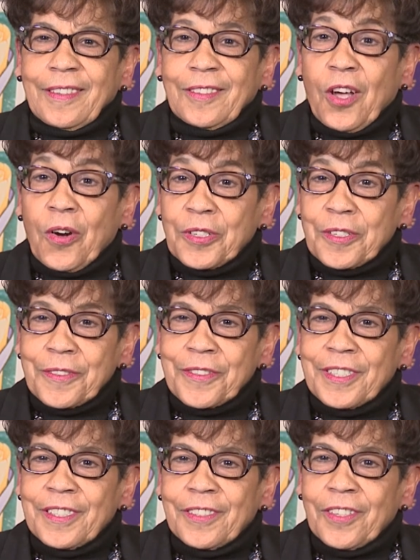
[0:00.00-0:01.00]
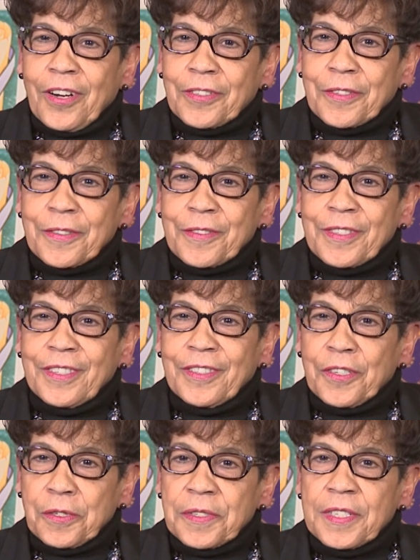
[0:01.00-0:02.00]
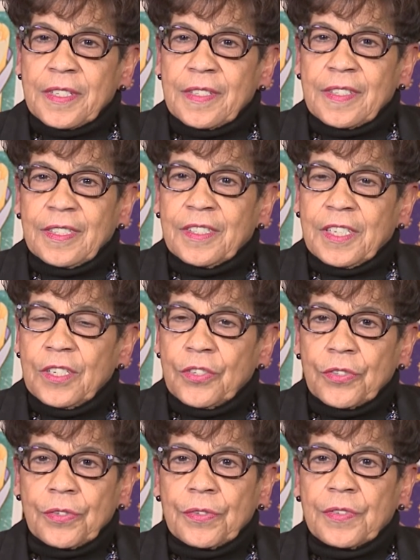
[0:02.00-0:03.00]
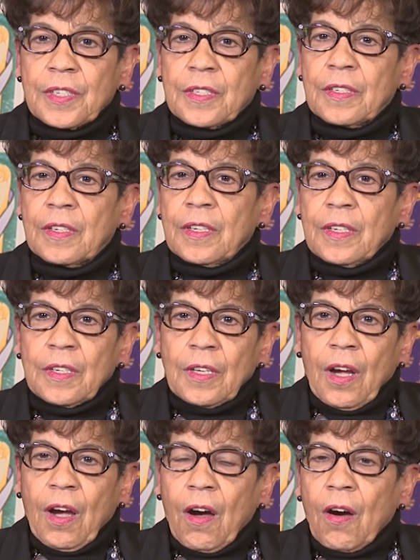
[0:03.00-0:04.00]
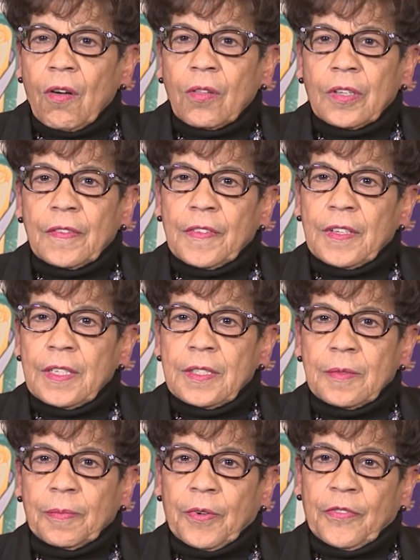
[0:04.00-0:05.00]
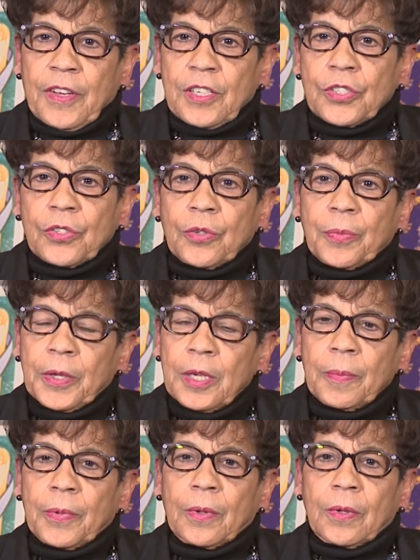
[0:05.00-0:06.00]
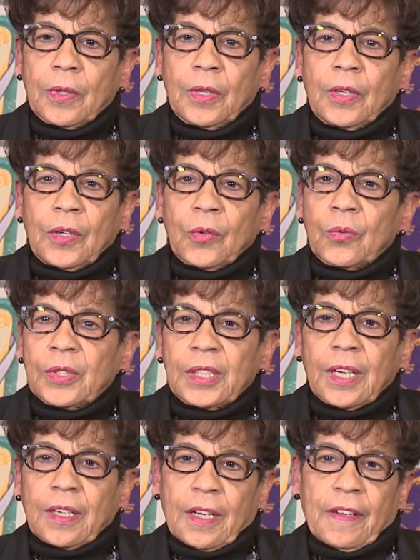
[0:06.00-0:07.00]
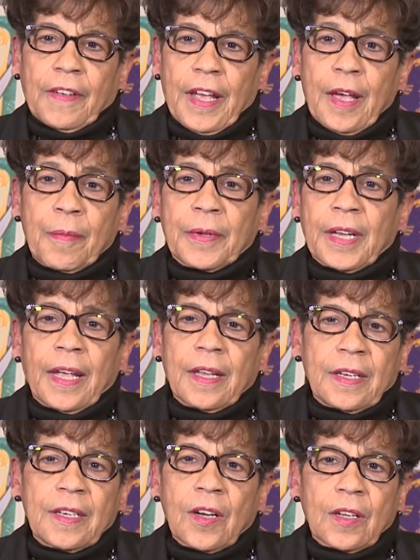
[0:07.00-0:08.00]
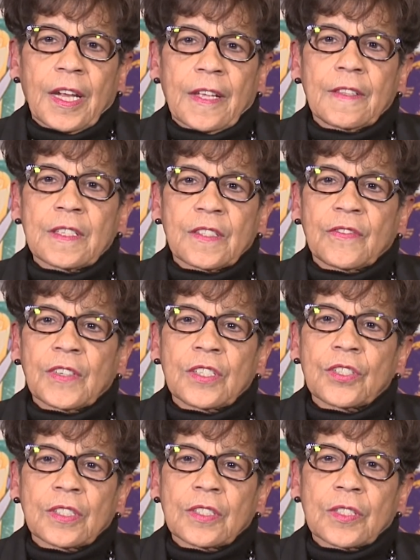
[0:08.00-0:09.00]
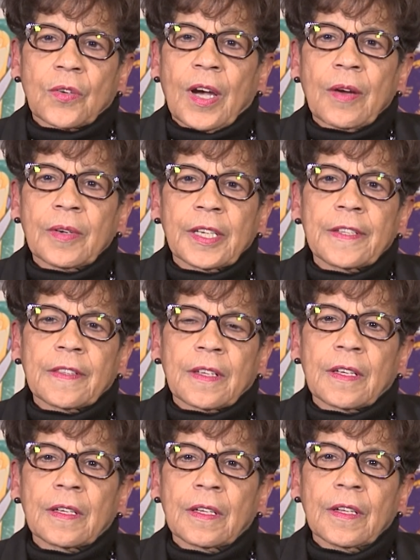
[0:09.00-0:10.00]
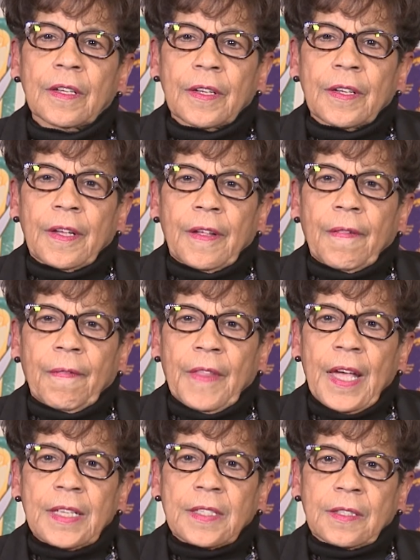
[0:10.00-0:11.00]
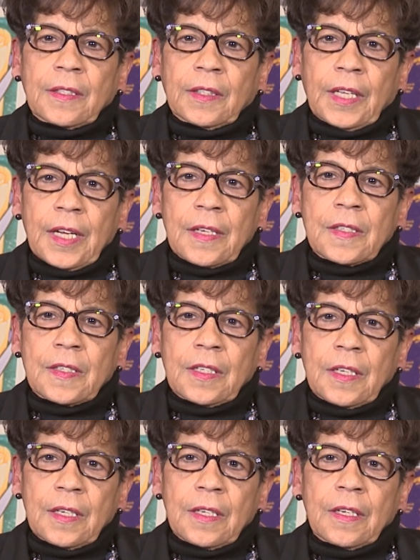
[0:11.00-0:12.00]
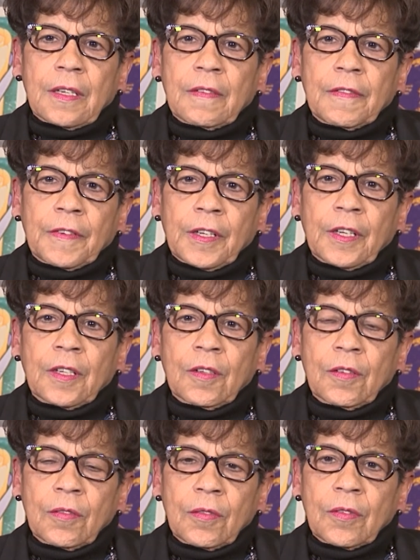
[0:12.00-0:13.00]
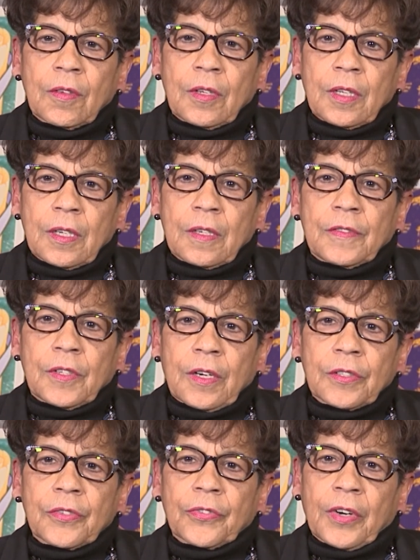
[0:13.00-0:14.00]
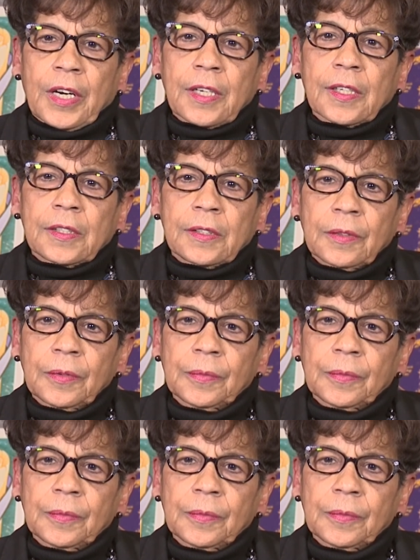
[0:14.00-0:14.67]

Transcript: lawyers and doctors and nurses and teachers and all of these professional people would not have happened had he not had this vision. So I really think that's the legacy of, uh, of Dr. Franklin.